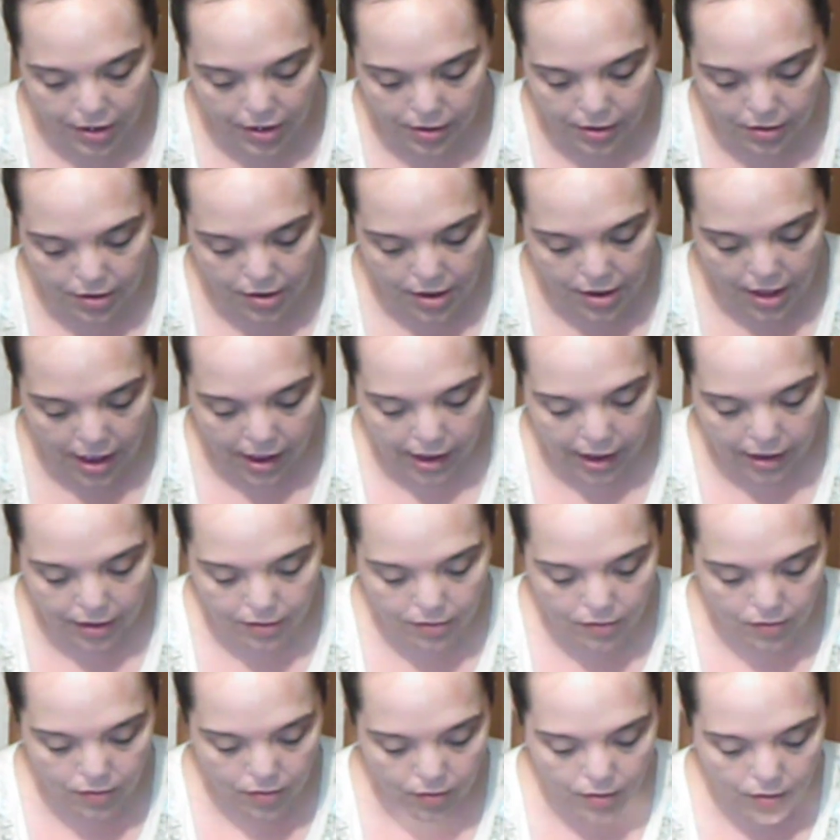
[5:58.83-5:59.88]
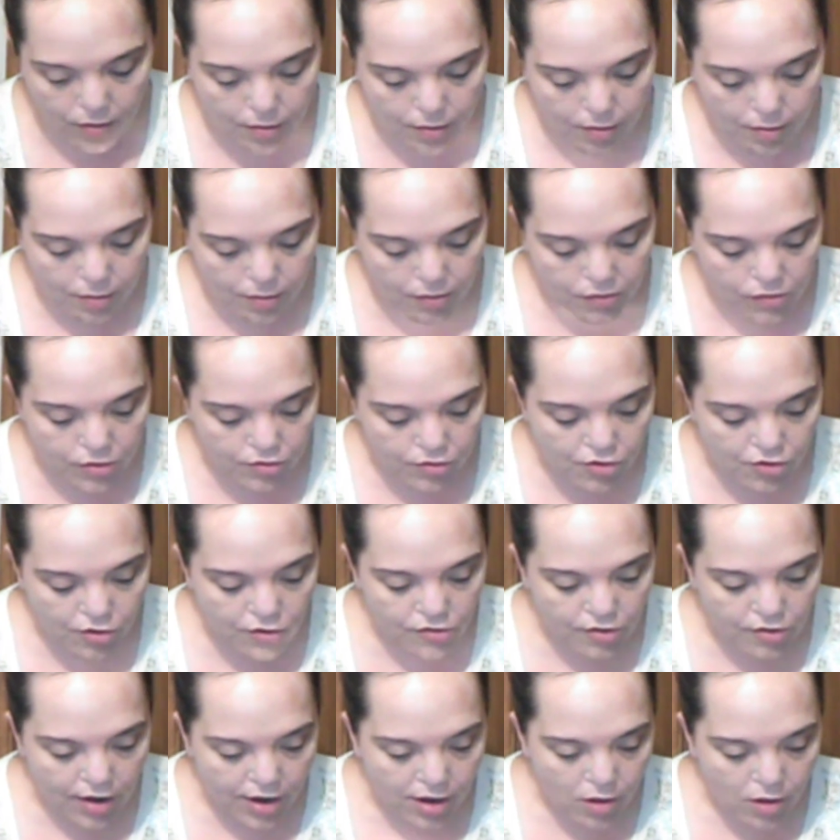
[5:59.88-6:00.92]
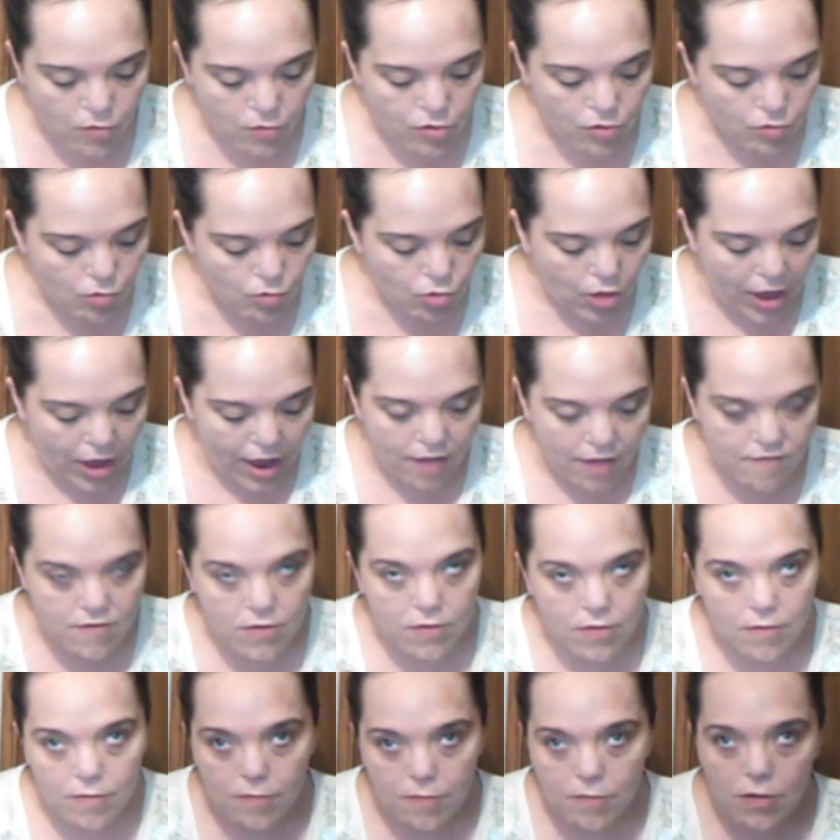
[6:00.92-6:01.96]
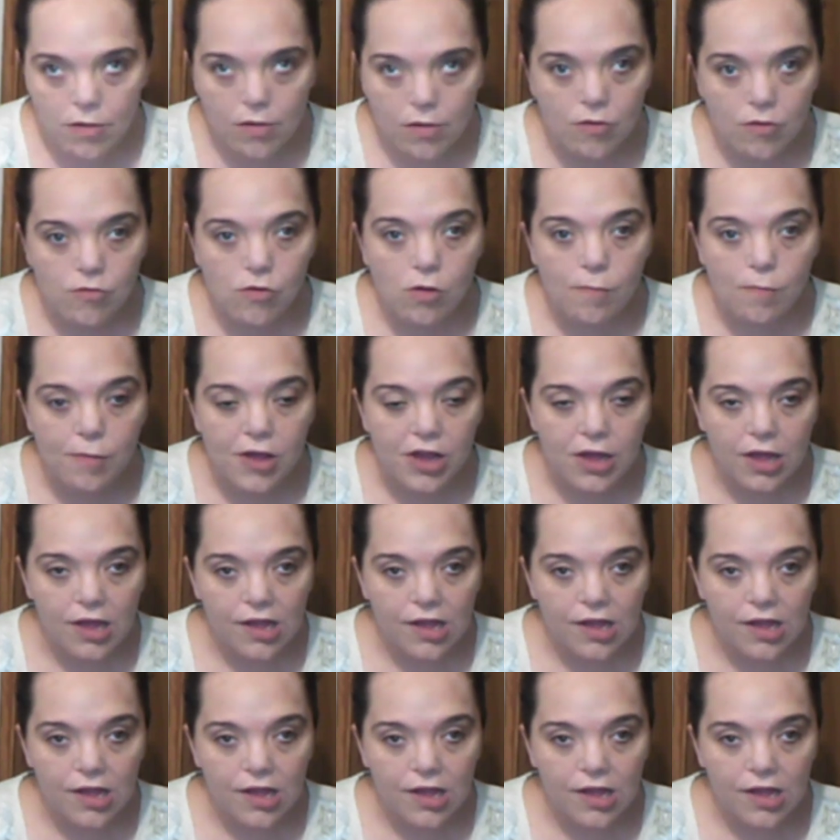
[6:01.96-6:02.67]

But yeah, the church I go to, they have a real